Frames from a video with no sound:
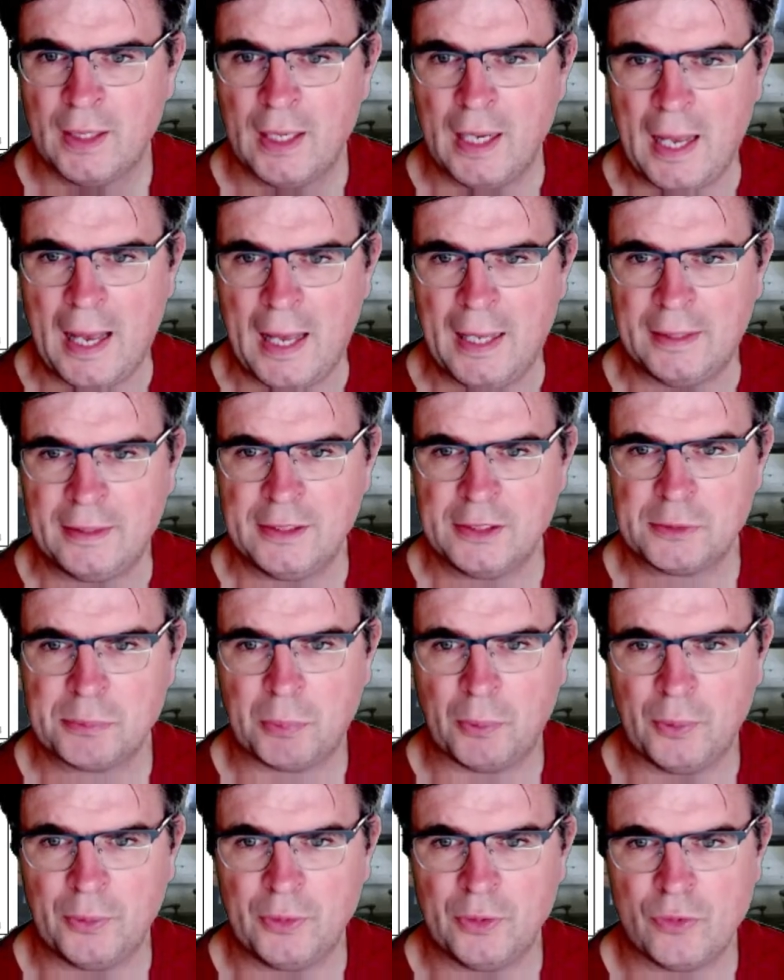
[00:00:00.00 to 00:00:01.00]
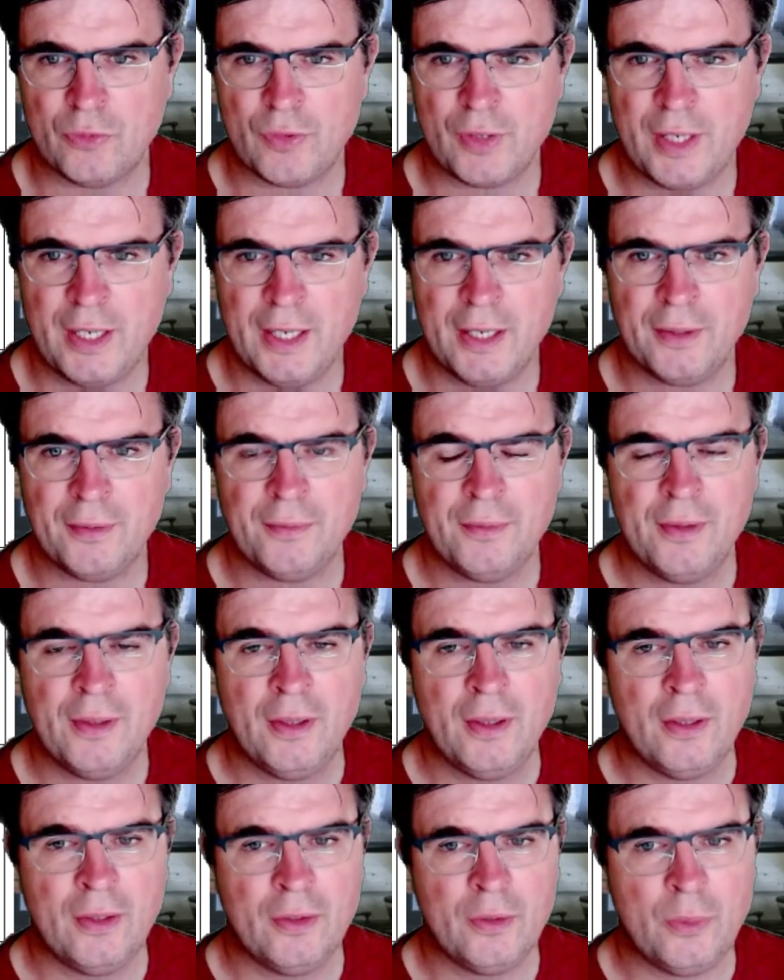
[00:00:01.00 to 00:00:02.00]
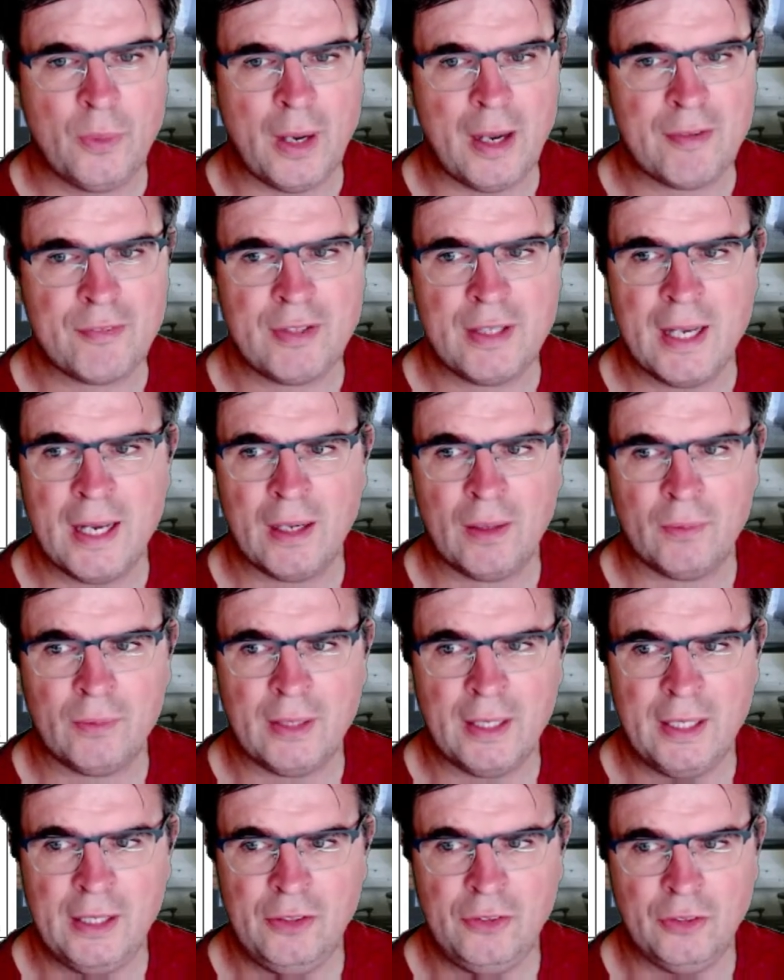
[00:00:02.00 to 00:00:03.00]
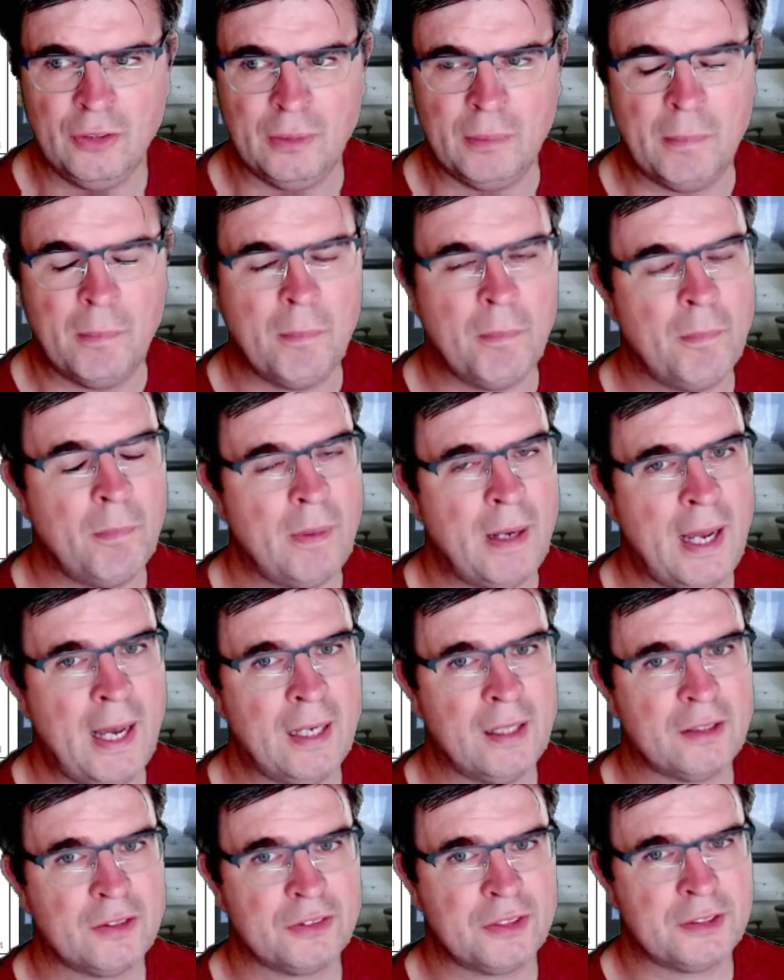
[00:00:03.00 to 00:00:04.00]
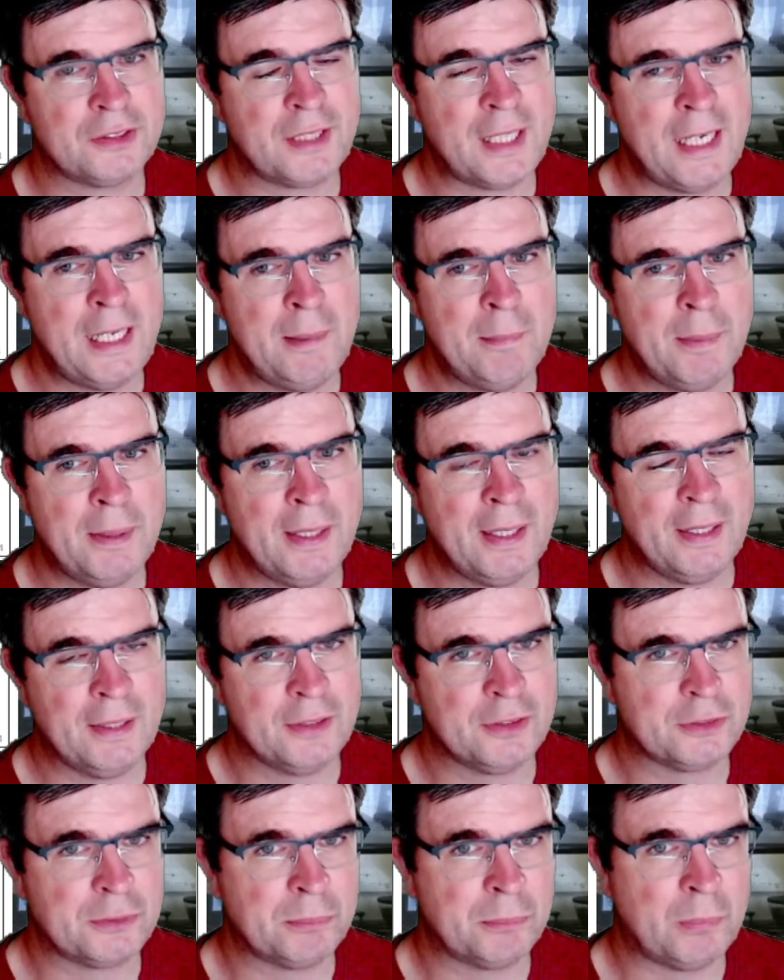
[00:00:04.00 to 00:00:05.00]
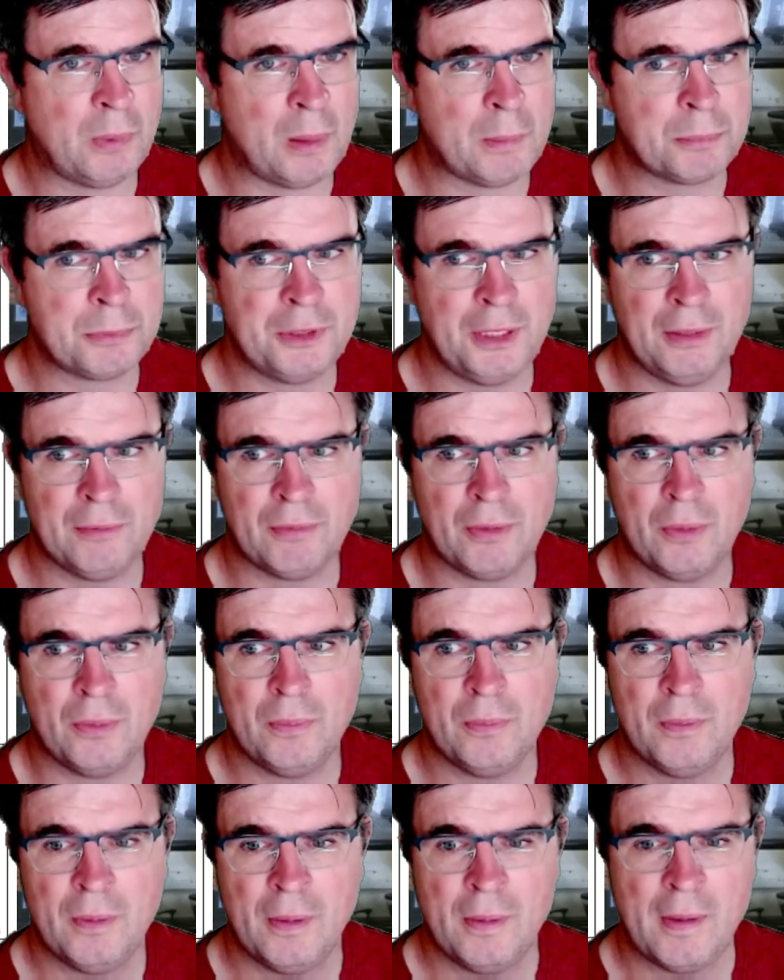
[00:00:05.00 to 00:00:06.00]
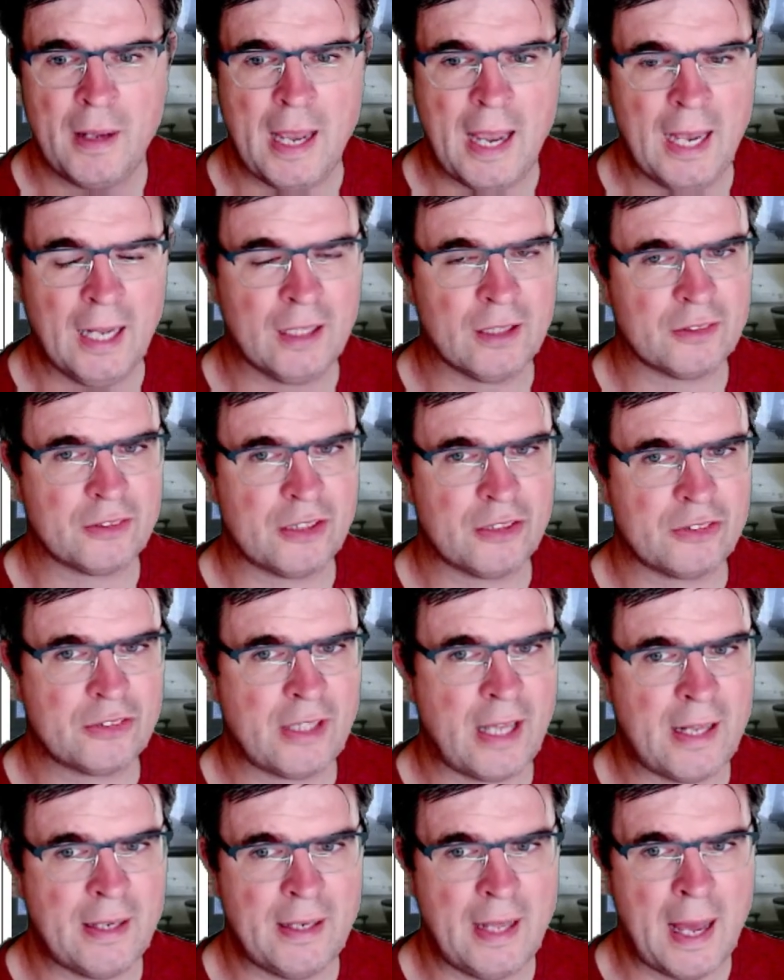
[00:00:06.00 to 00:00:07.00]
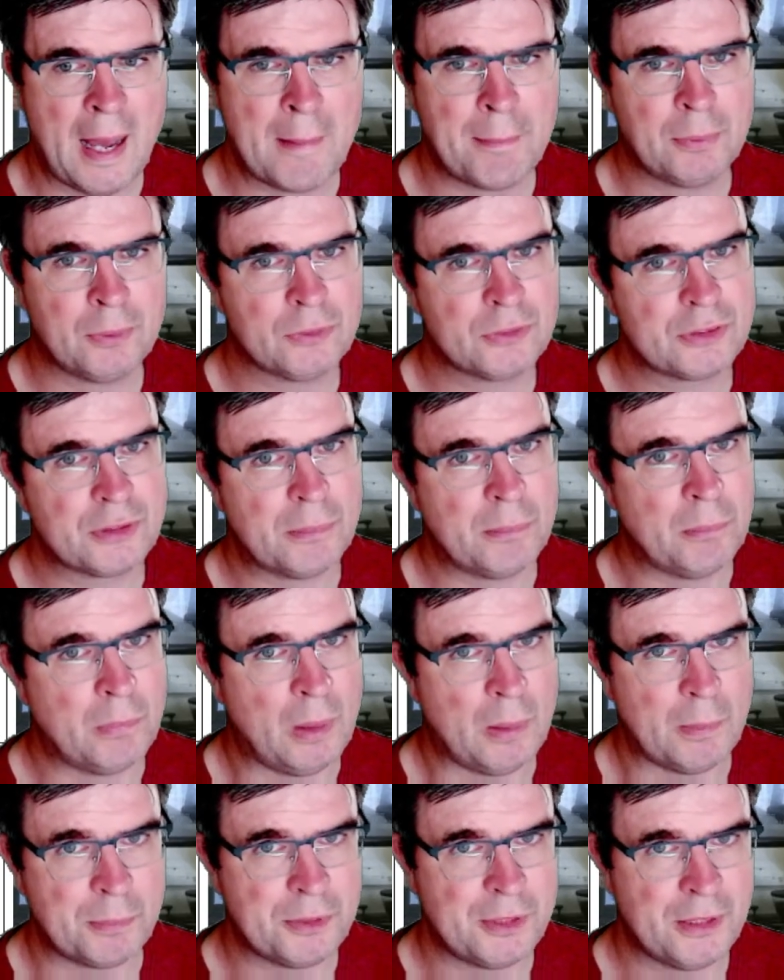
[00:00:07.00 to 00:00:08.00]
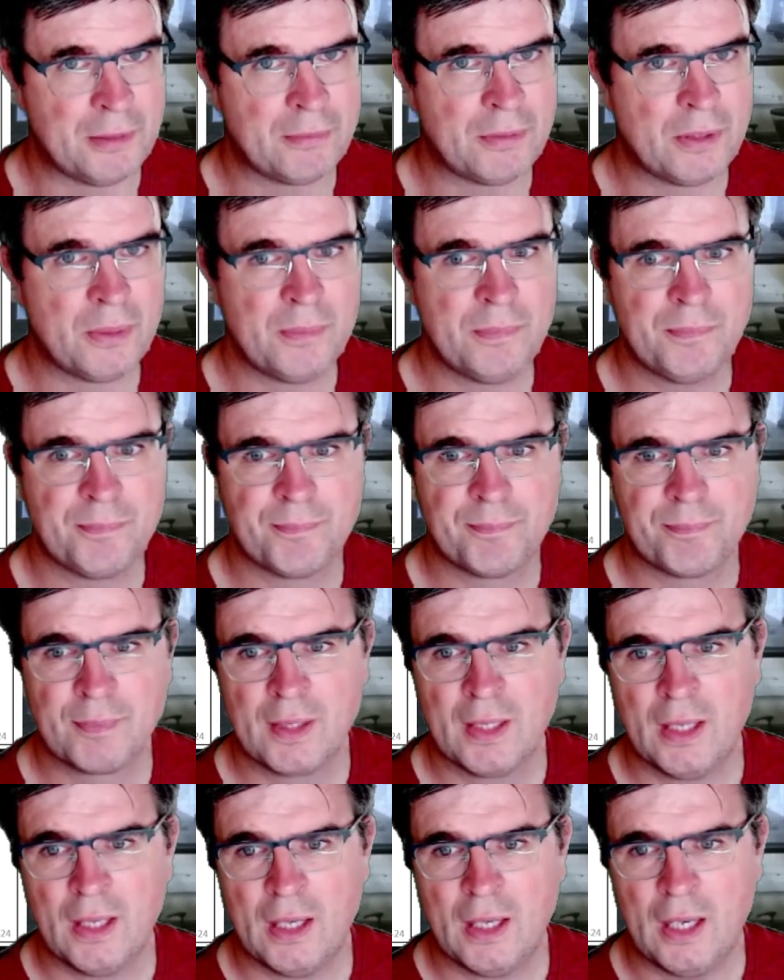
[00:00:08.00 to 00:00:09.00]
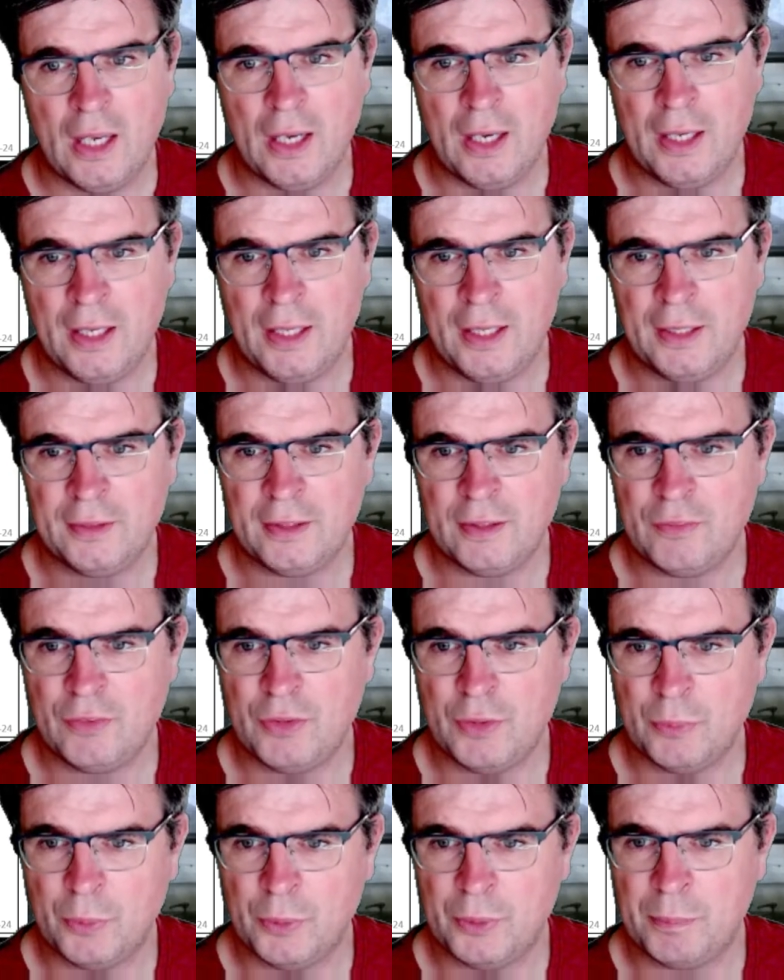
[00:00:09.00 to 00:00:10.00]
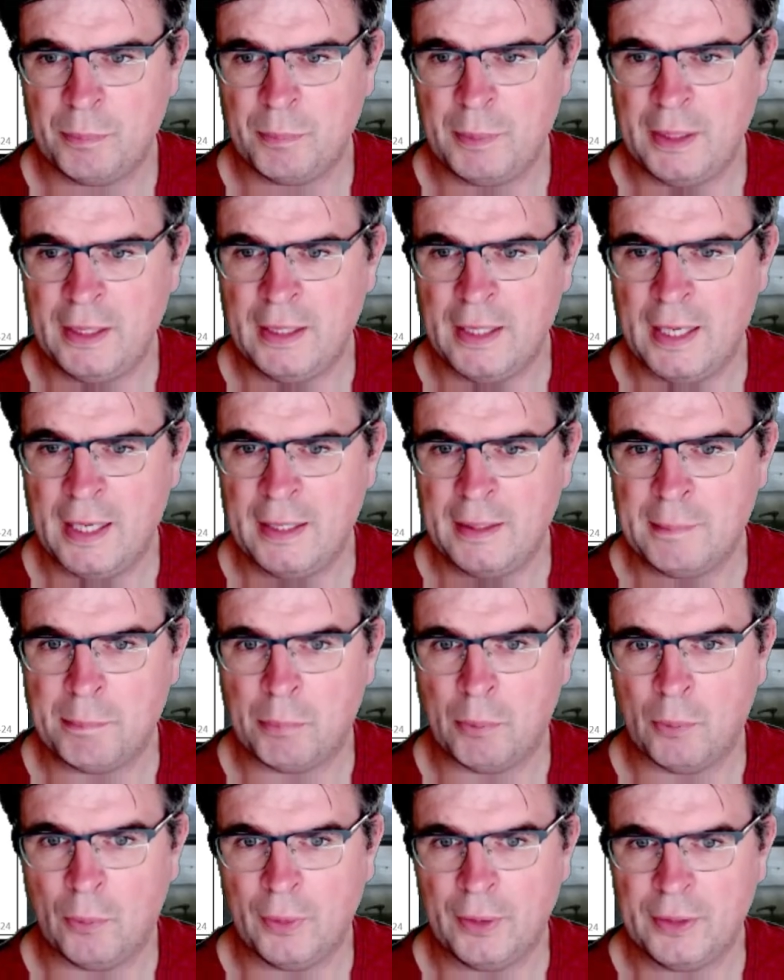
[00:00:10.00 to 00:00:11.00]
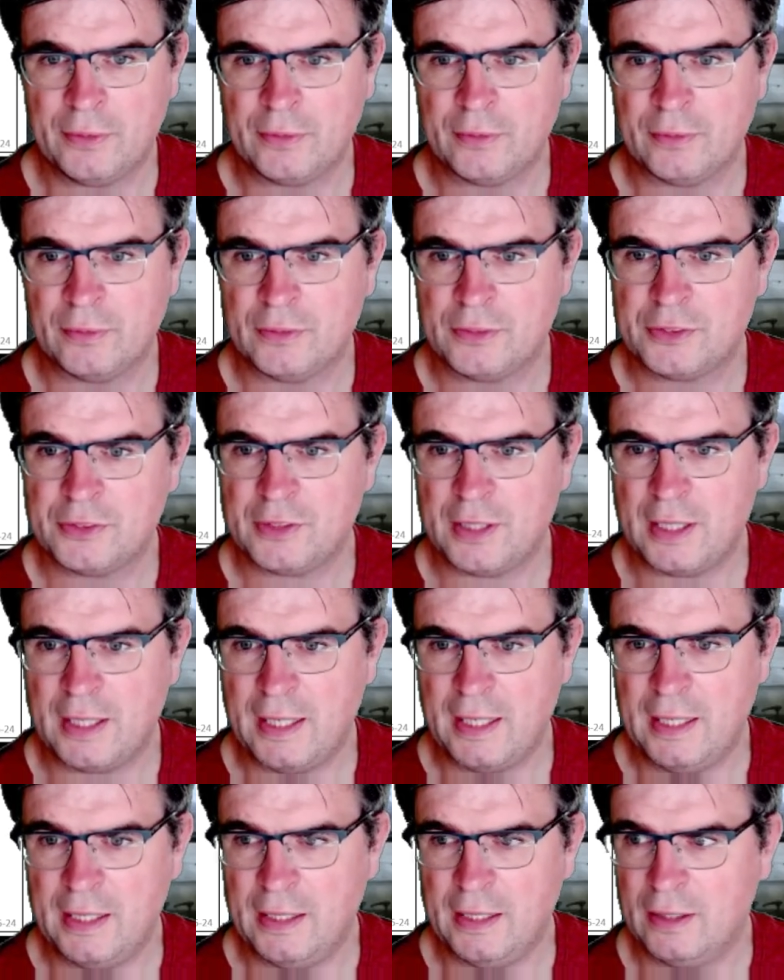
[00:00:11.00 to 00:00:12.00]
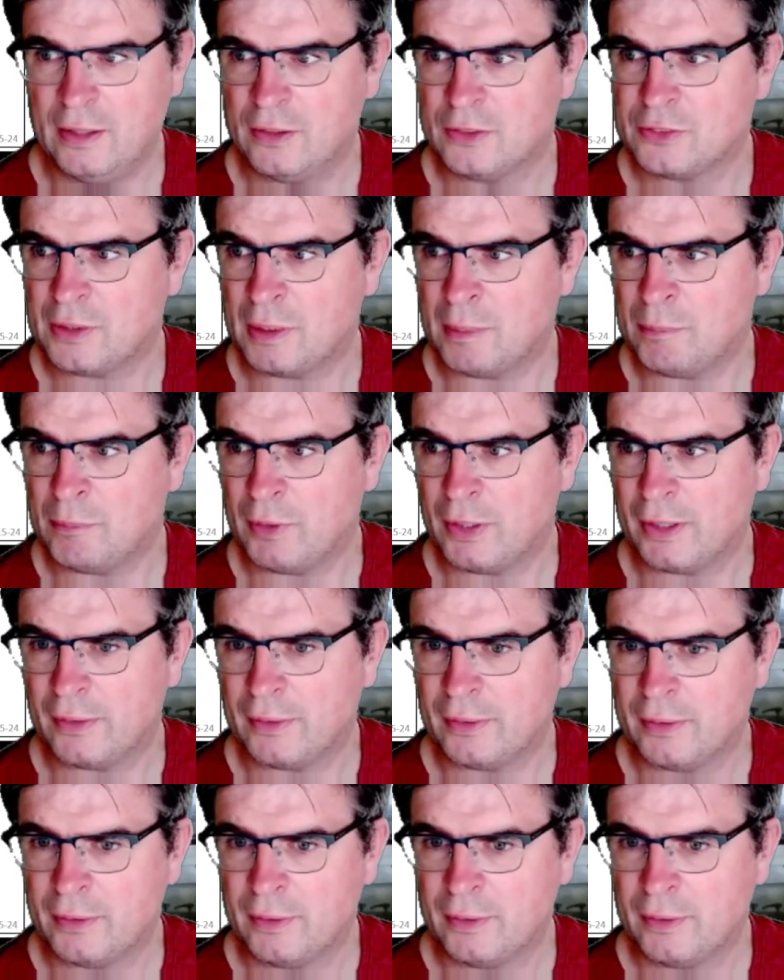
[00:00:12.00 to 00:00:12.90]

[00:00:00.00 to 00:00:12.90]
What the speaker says: at this point over here, you have the allocation. Alice has 8 bananas, Bob 0. Alice has 10 apples, Bob 0. And if you would be at the point, say, somewhere